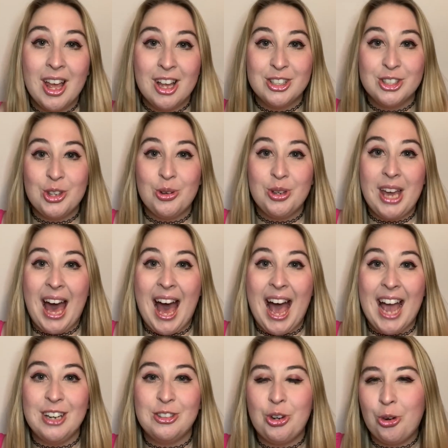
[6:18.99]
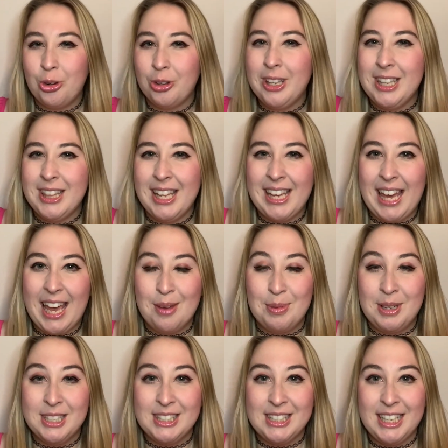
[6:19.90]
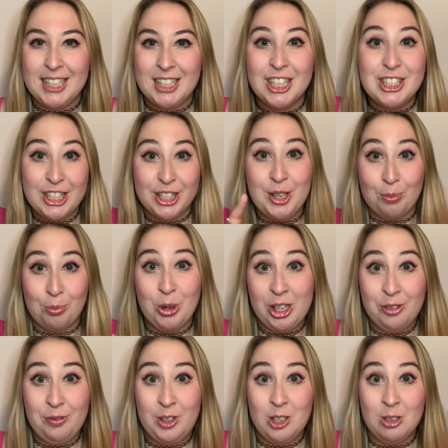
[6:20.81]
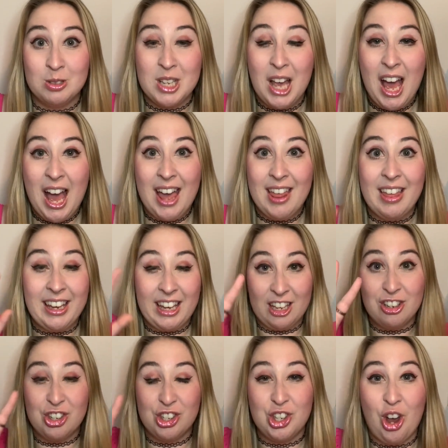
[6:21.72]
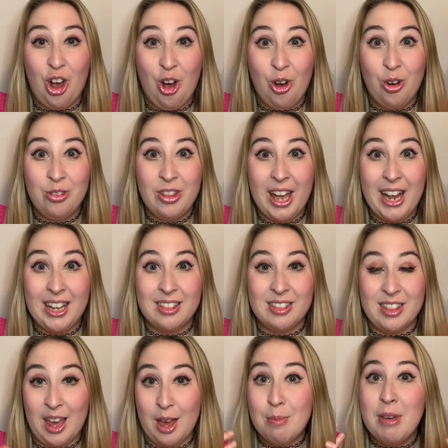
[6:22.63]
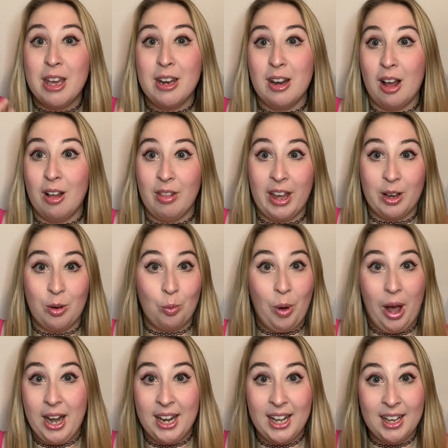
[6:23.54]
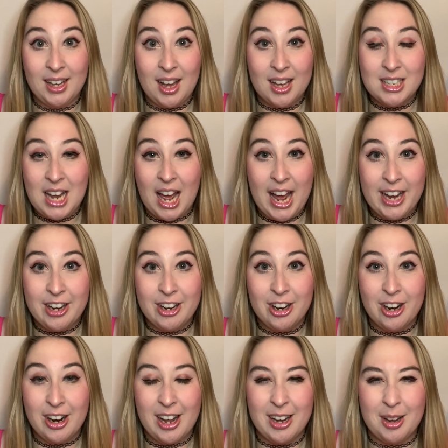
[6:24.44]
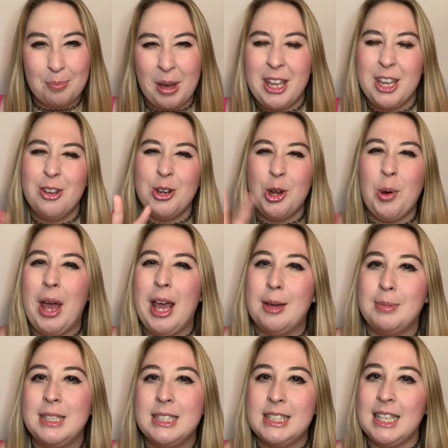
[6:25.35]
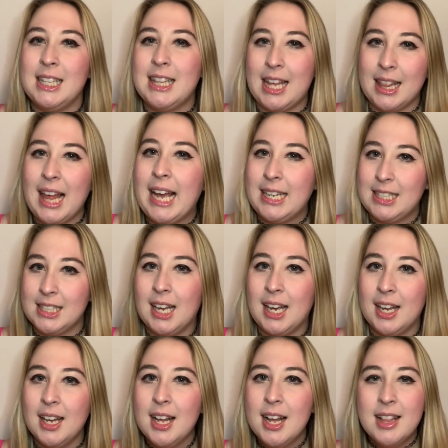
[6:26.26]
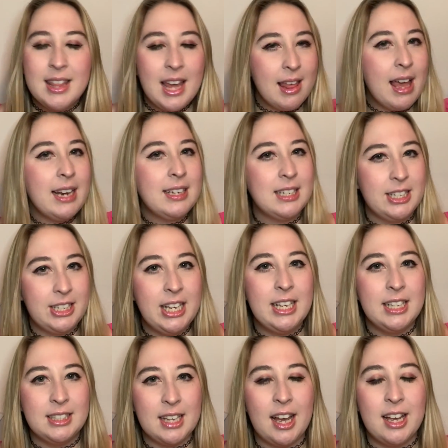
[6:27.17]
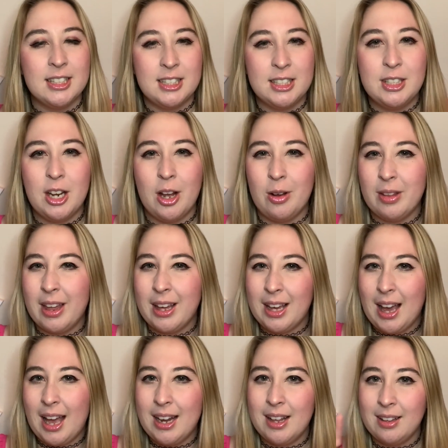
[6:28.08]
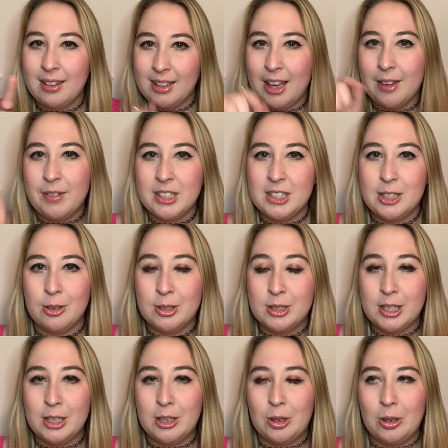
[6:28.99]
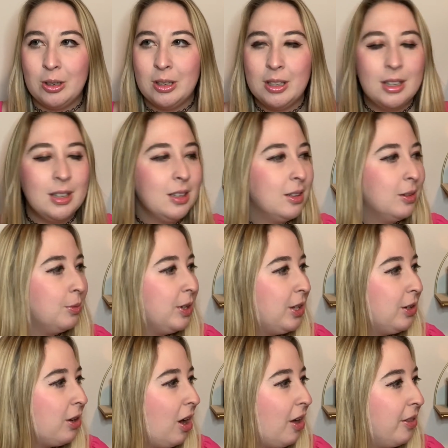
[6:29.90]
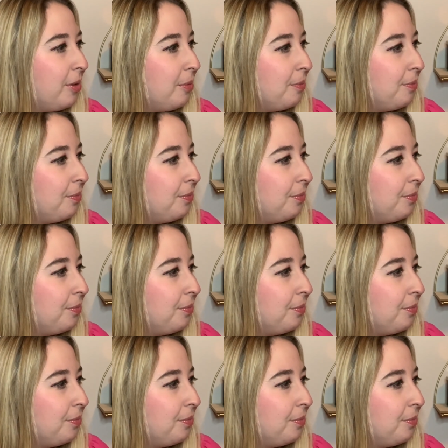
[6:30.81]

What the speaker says: So yeah, I totally think ABC, because in the previews, like it showed like them in like wedding attire, but you know ABC, they like to tease us, you know, they kind of give us those little, what do you call them?